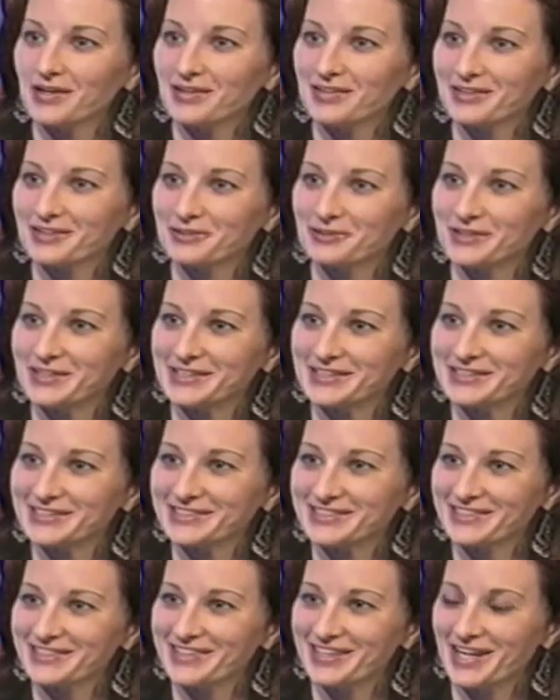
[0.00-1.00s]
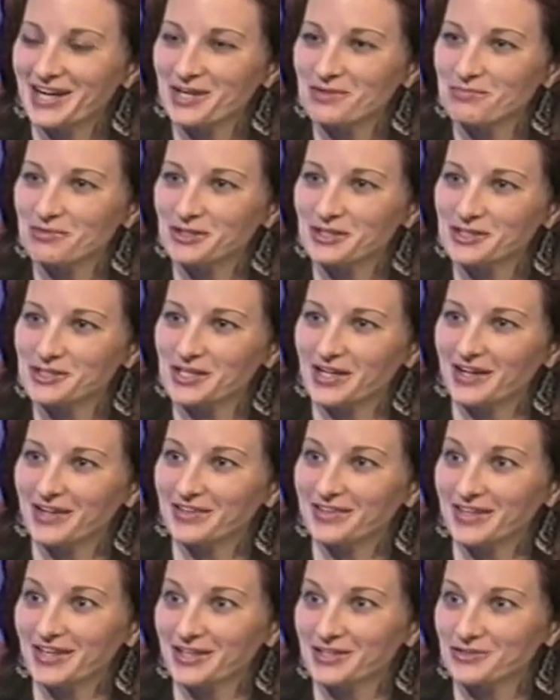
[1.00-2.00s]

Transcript: Luis. I appreciate it. Thanks for